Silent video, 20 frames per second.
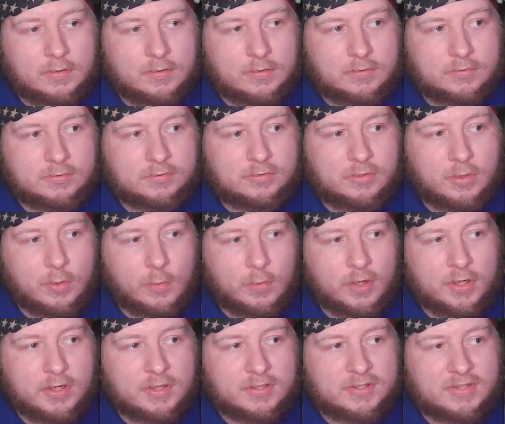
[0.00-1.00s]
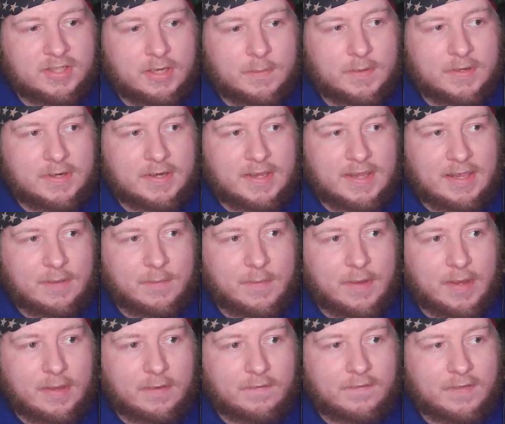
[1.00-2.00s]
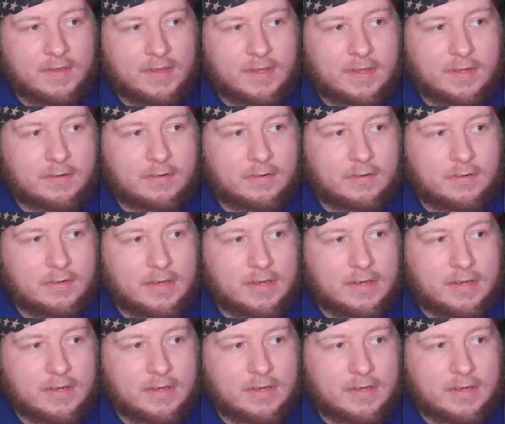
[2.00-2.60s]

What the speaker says: So we're going to set up an EMF then.